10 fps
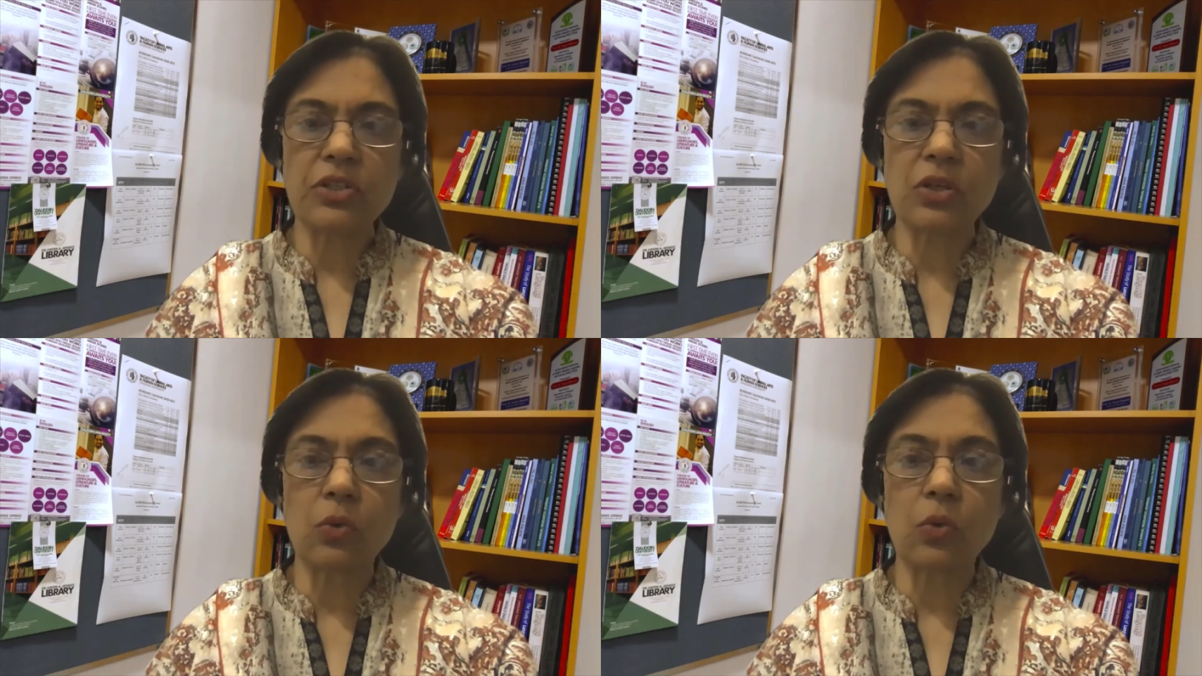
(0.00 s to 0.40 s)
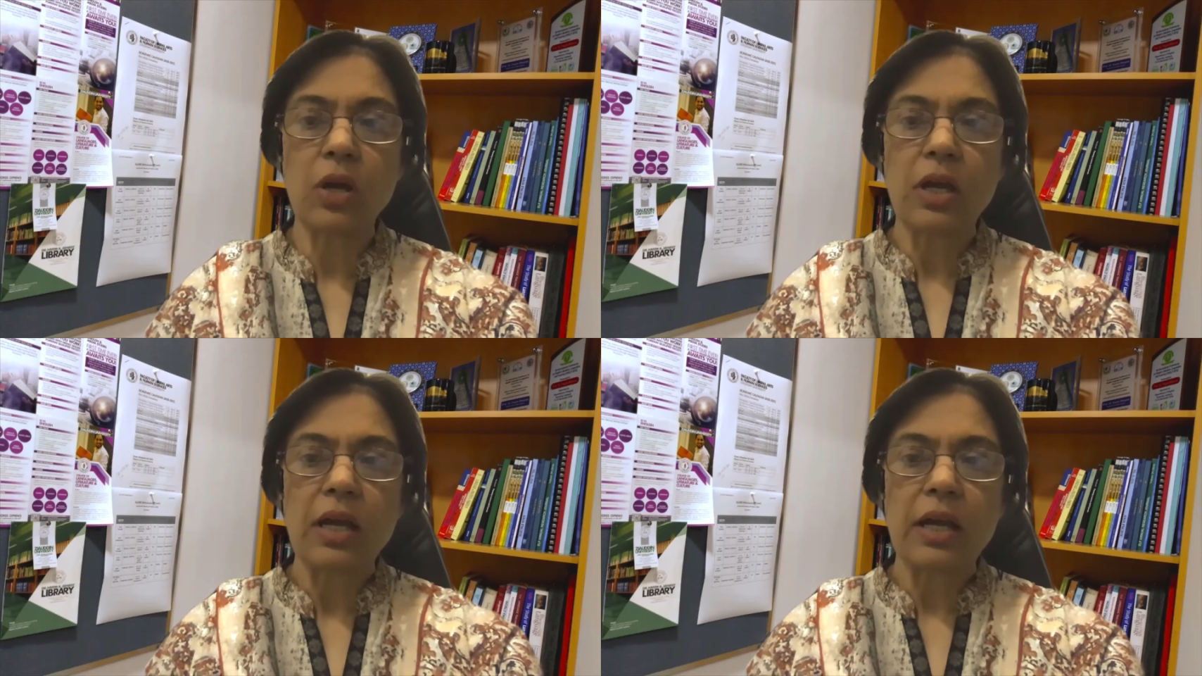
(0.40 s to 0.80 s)
So
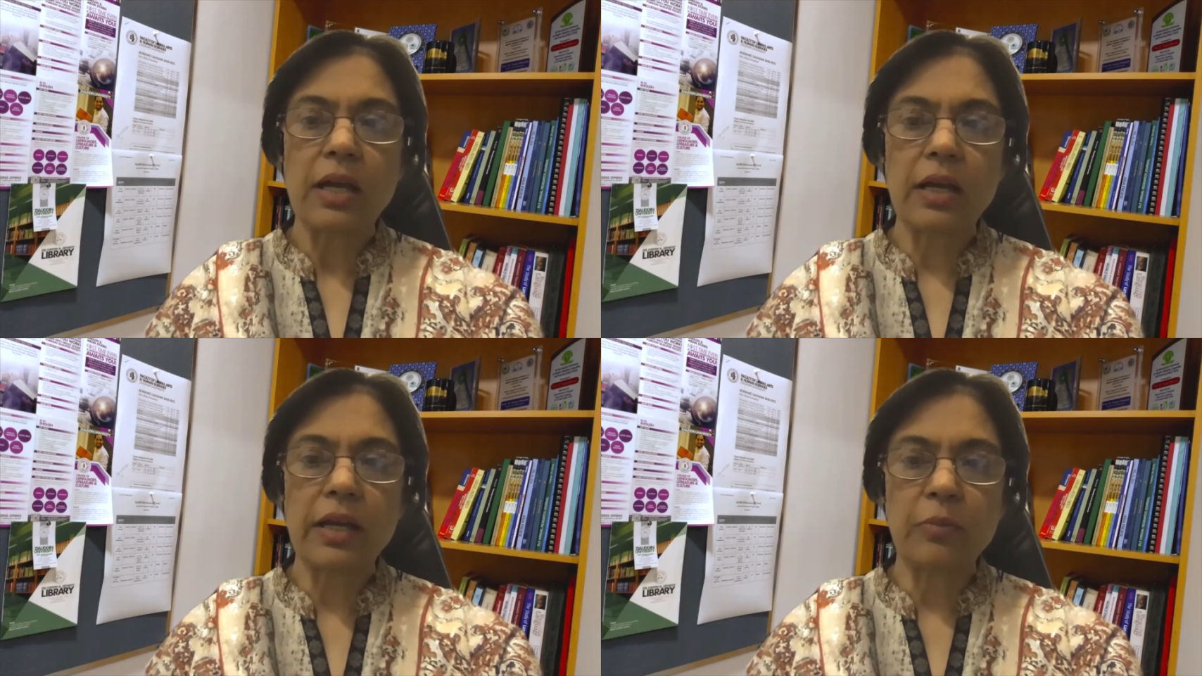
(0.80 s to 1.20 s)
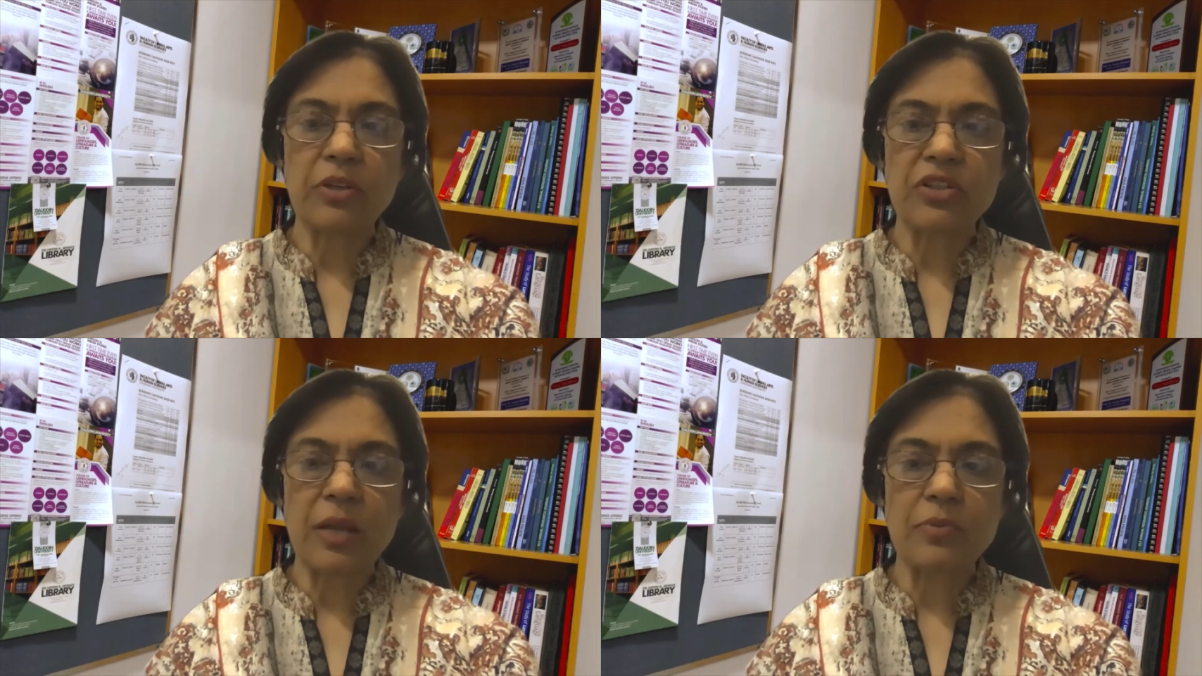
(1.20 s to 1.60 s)
in my
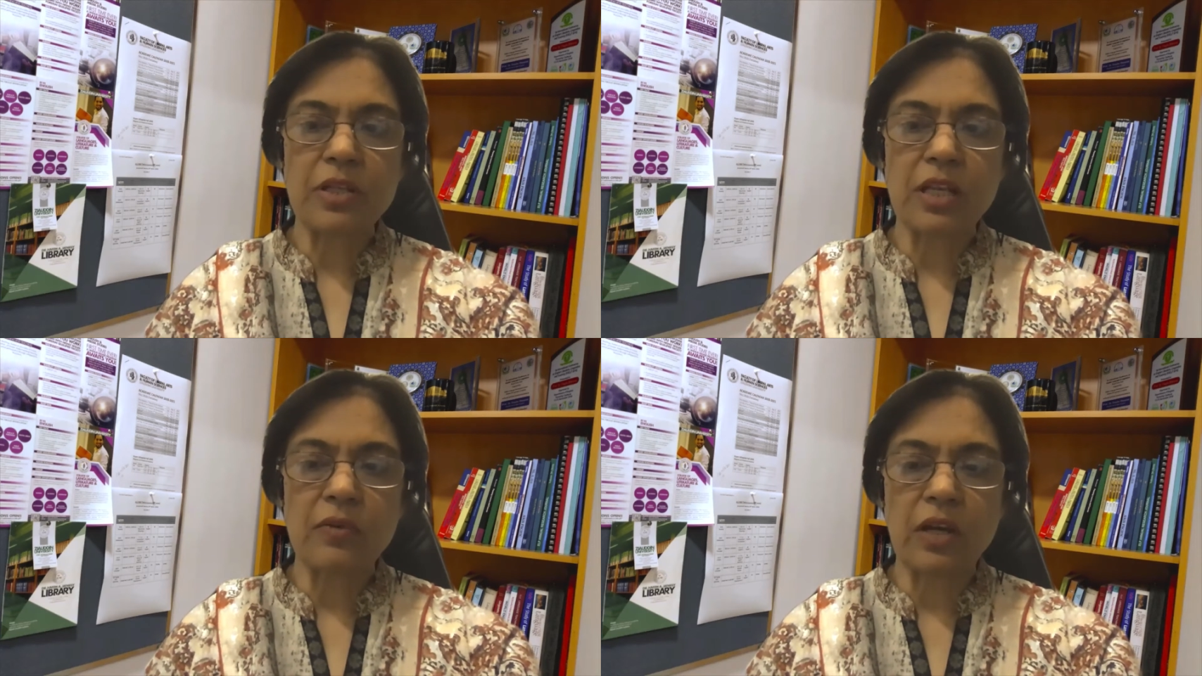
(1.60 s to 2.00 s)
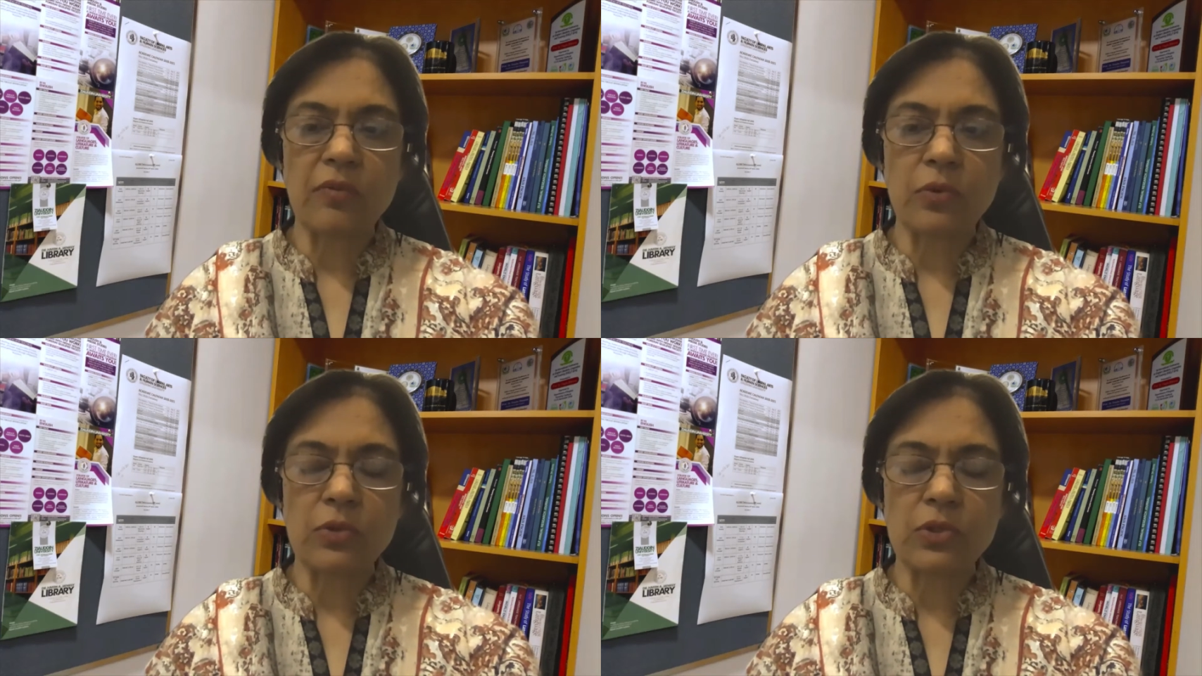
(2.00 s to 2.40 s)
chapter,
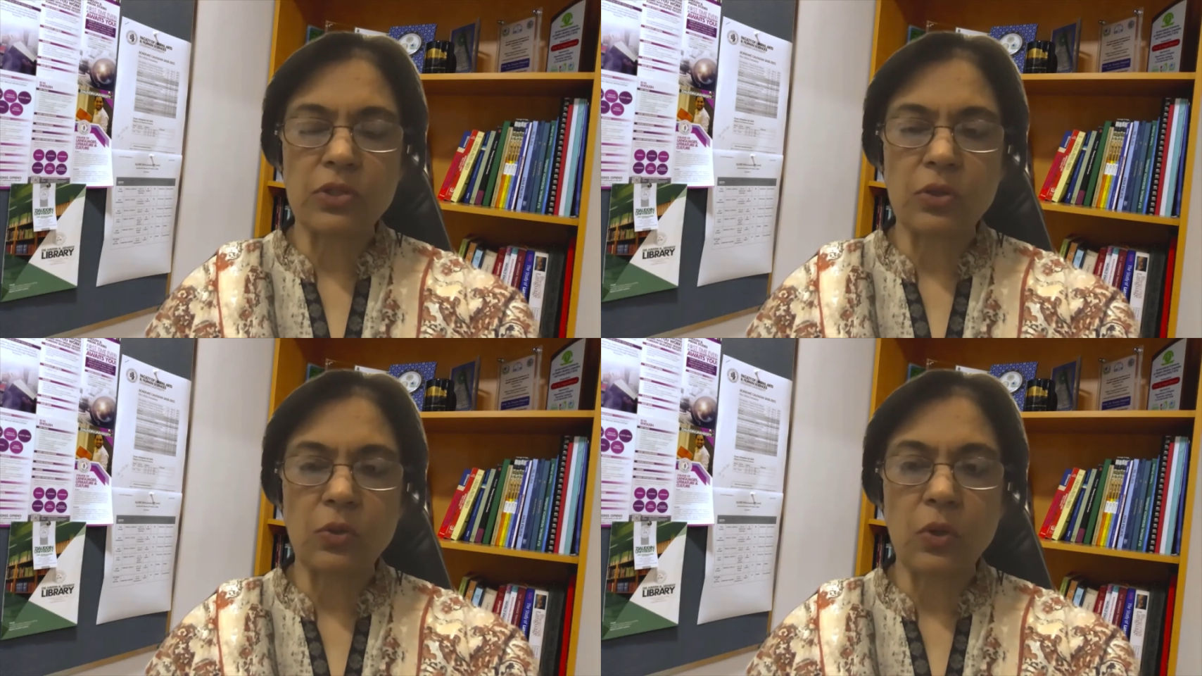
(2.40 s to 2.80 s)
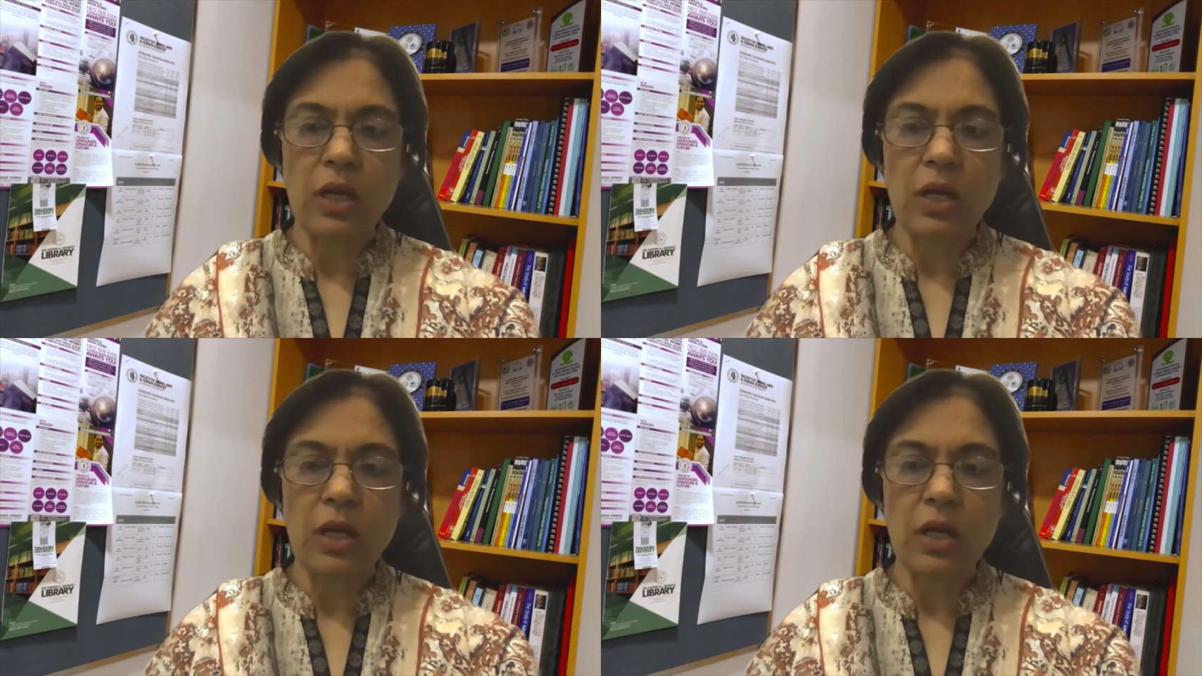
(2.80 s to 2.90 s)
I've also